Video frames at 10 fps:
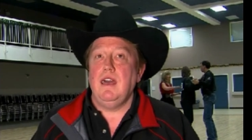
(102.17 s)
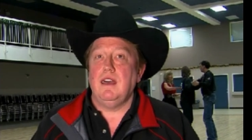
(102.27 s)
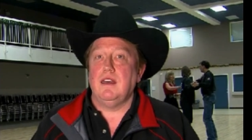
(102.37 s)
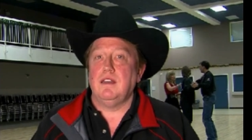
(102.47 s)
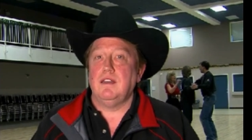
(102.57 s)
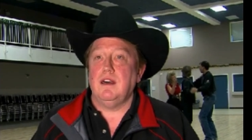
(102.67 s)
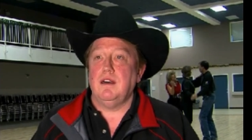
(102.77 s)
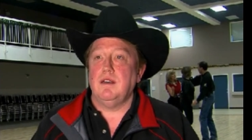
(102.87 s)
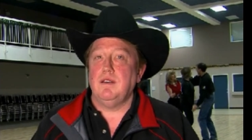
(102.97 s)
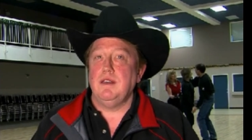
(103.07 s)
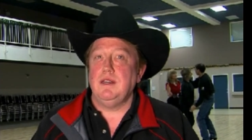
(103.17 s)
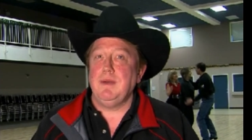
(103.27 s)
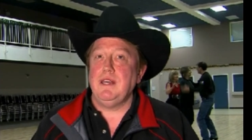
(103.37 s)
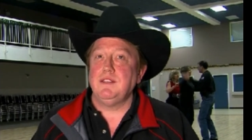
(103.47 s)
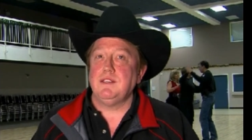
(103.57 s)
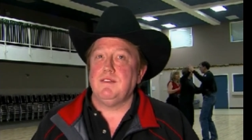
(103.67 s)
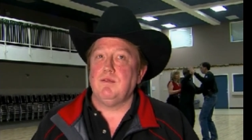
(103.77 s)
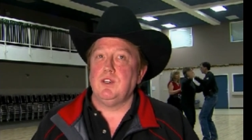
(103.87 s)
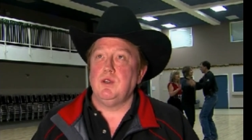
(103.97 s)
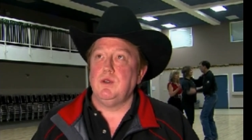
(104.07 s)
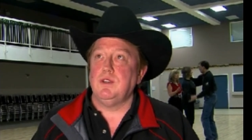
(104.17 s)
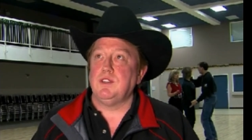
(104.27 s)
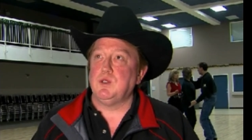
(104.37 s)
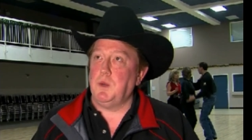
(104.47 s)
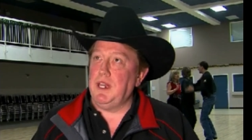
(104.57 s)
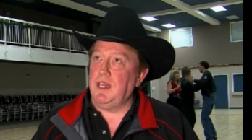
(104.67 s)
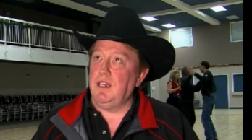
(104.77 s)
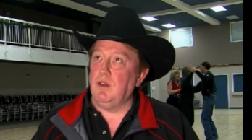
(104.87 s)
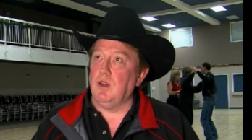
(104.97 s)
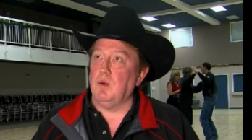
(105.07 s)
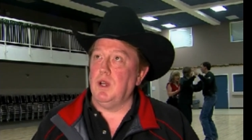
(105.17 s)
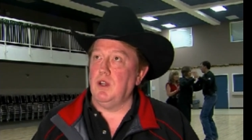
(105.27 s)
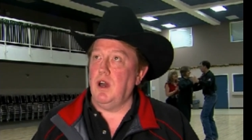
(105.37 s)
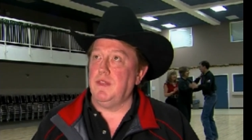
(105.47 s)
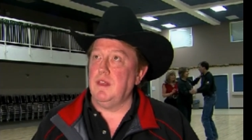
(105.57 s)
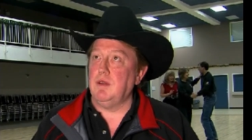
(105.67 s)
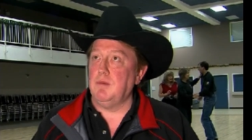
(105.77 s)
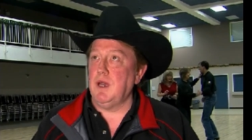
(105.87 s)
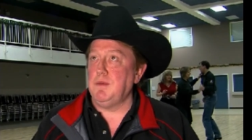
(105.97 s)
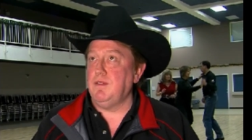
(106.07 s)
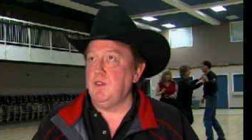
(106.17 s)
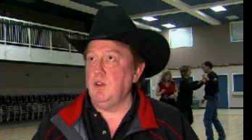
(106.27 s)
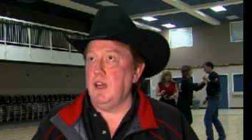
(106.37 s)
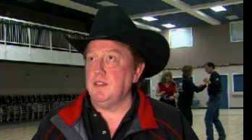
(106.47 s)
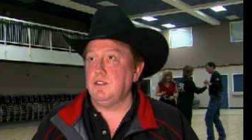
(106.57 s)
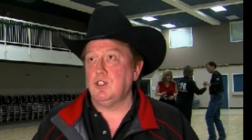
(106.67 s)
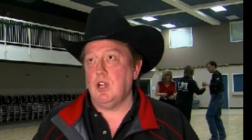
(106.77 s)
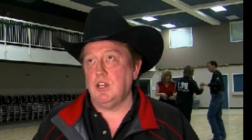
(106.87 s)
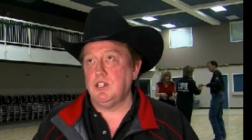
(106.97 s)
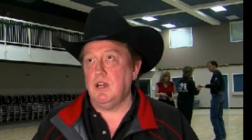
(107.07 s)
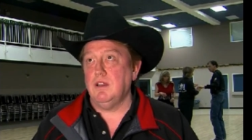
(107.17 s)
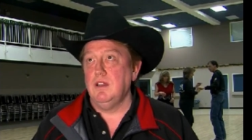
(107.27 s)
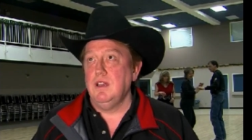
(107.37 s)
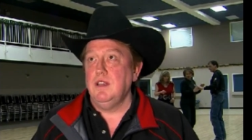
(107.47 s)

And uh, it depends if we're doing swing or whatnot, then there might be a few less or cha cha.